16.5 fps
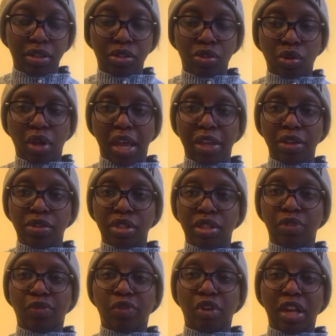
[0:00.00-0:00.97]
So I use
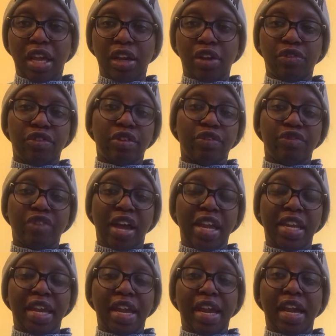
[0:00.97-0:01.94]
it for like for the
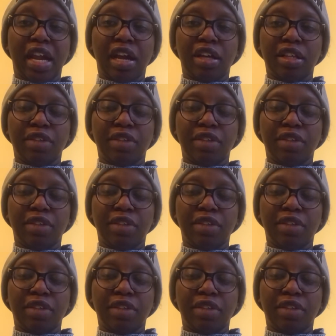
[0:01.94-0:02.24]
fine hair,